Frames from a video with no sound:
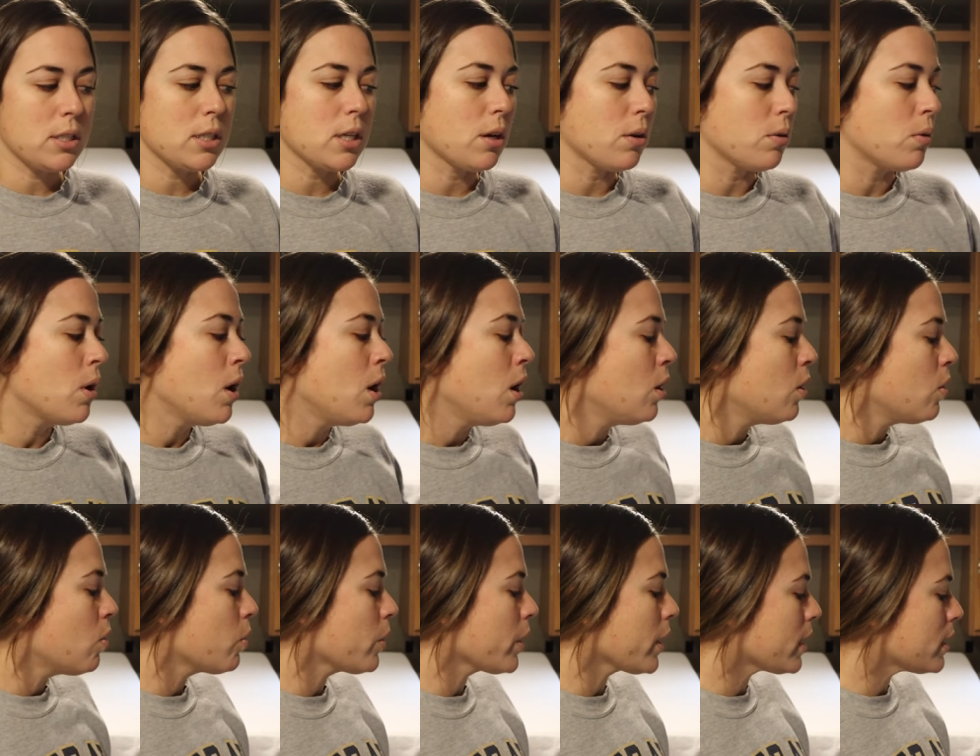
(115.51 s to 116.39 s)
So
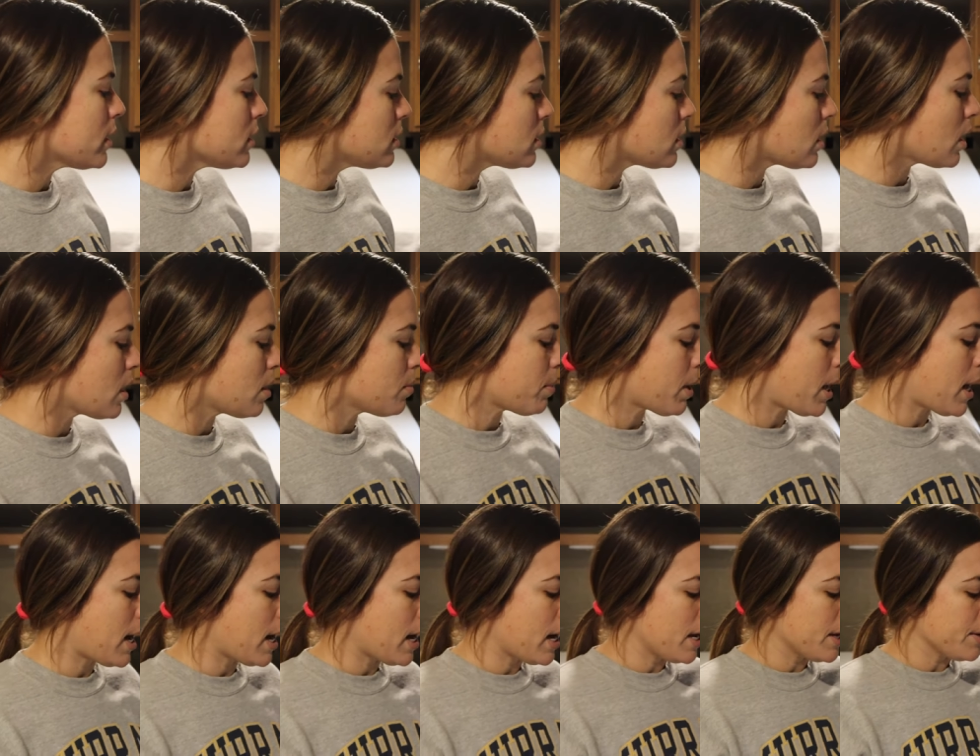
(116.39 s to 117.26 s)
we're gonna start
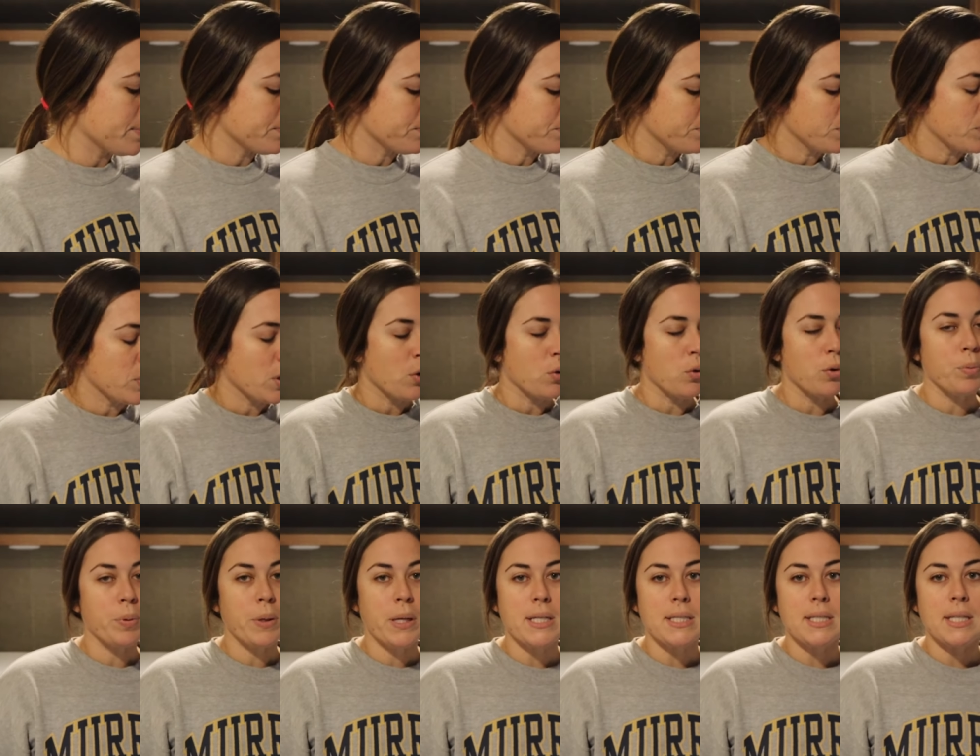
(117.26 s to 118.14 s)
by
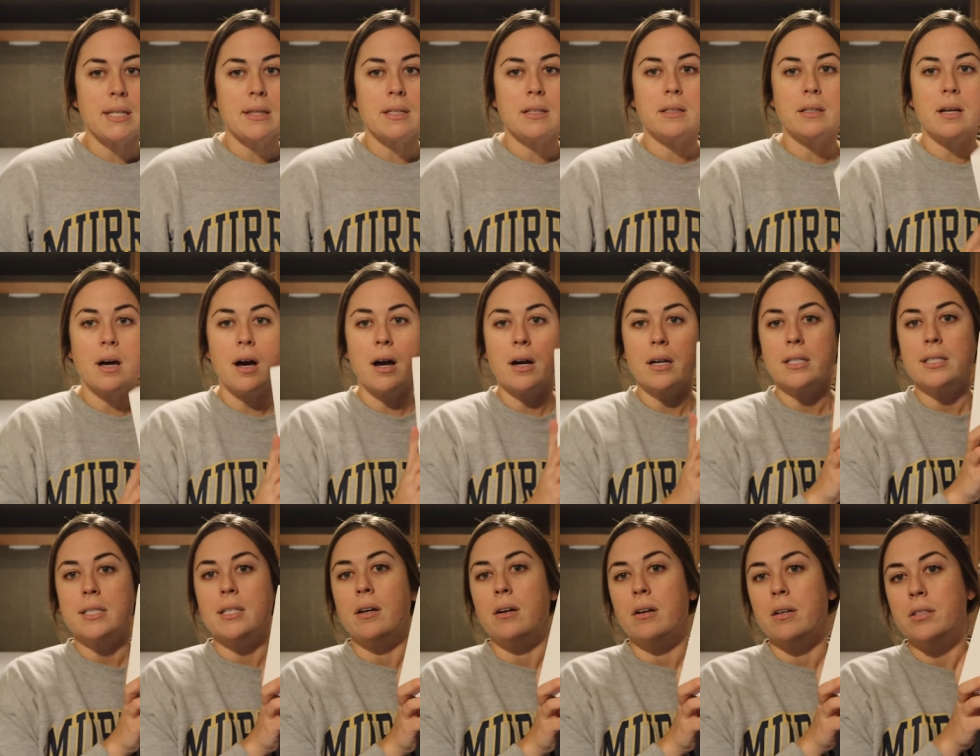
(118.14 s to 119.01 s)
Replacing the
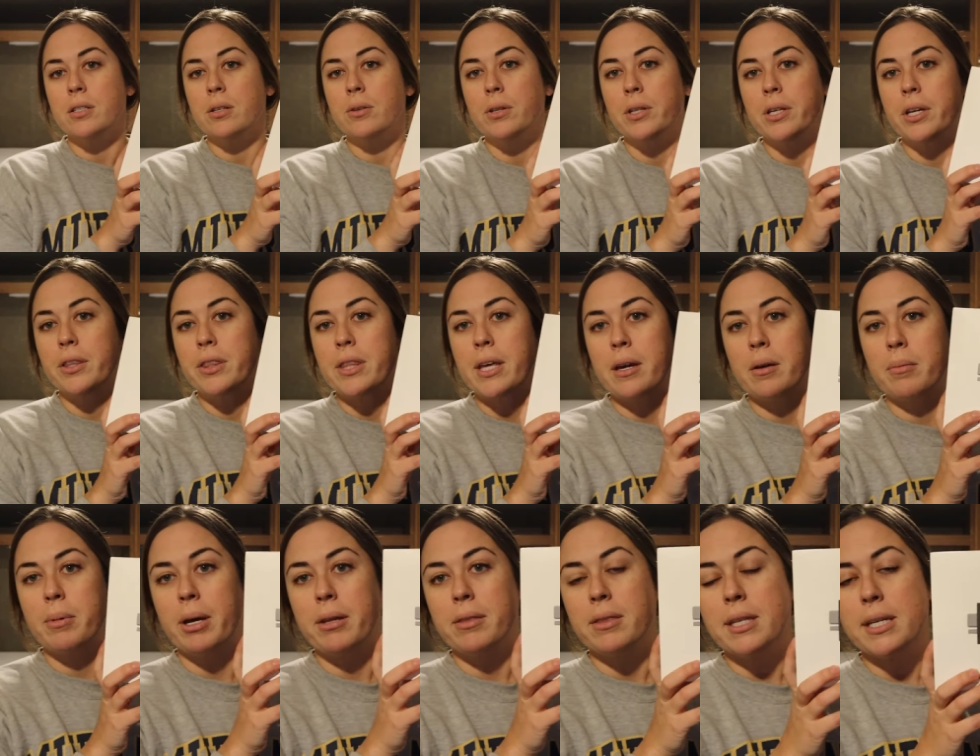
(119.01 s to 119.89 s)
locks, also the good thing
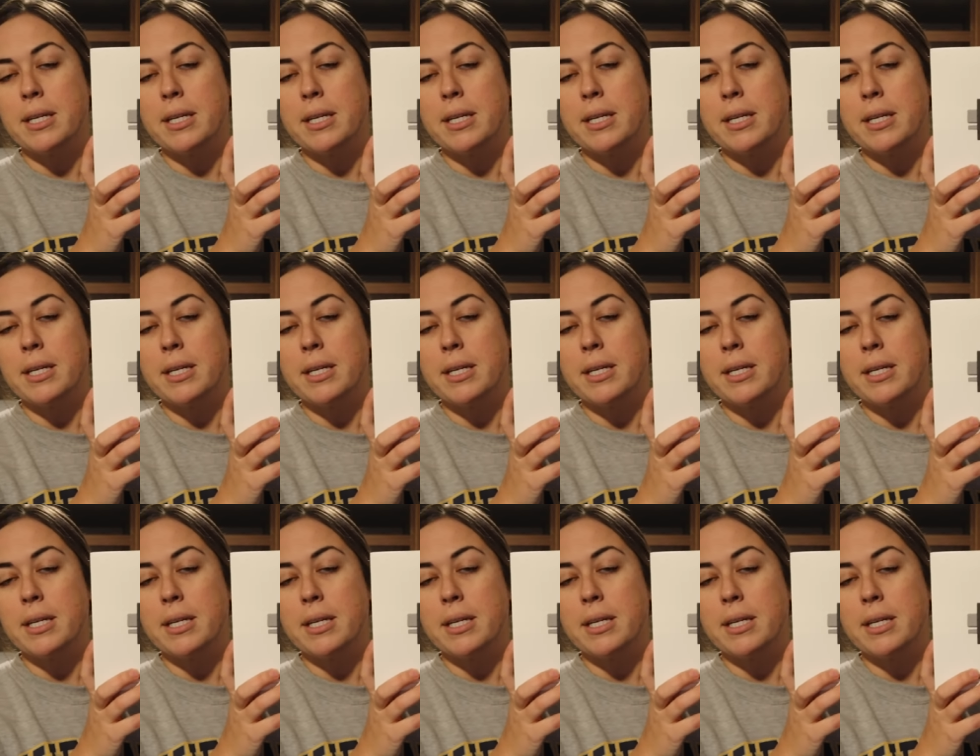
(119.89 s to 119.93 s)
about